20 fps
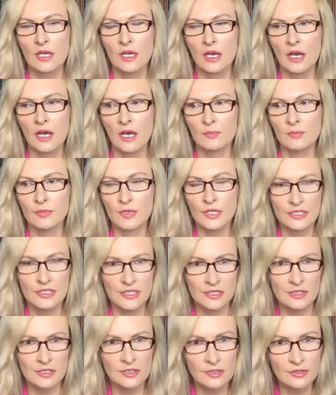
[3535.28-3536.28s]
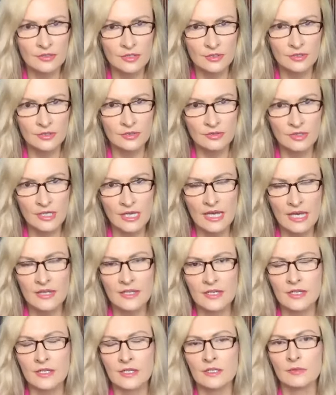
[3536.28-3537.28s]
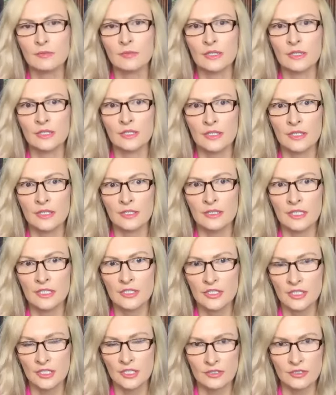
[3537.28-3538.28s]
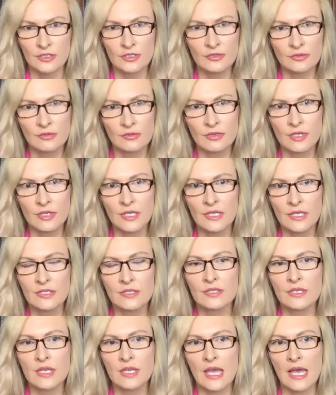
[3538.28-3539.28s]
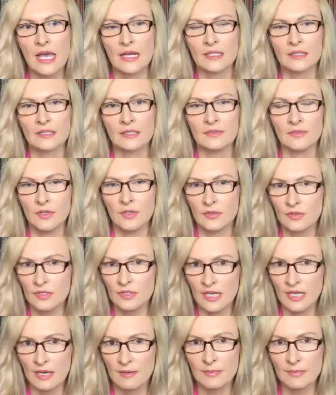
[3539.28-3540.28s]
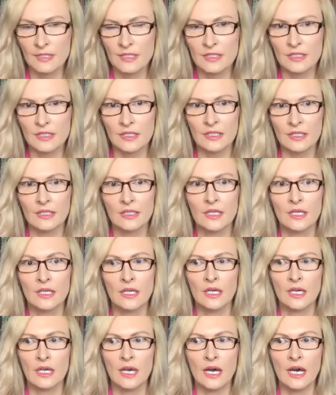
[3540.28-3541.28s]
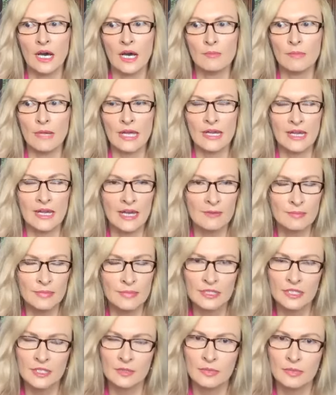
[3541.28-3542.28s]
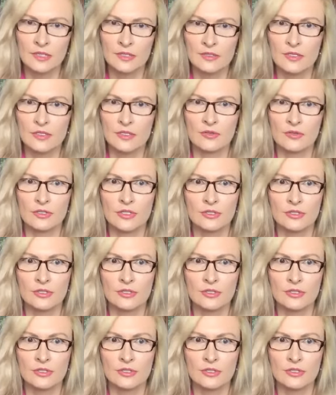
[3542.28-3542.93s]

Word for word: uh, brings us closer together. We learn each other's stories and it evokes empathy. Um, and empathy builds social